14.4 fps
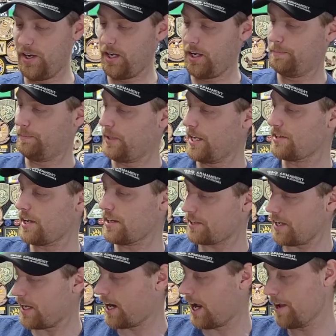um, as I
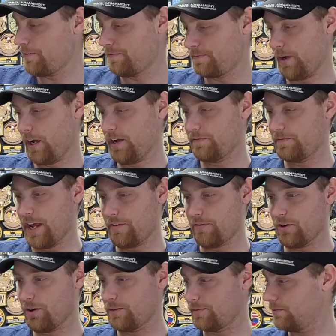said, I've, I've
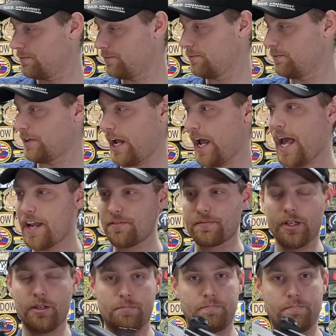never had
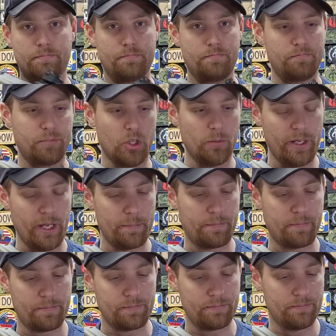a bullpup
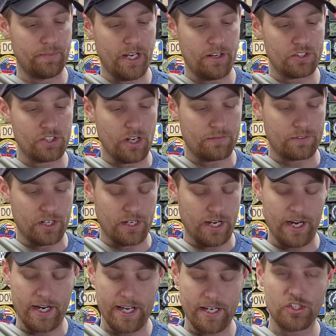airsoft gun.
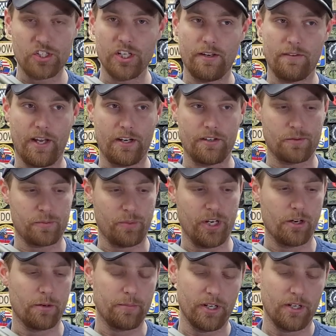Not an A U G. I've had a
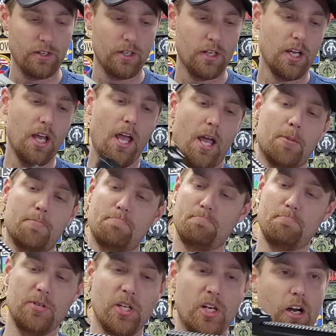Springer, but,
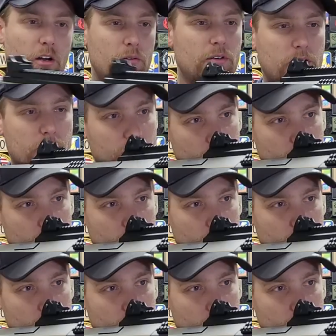you know,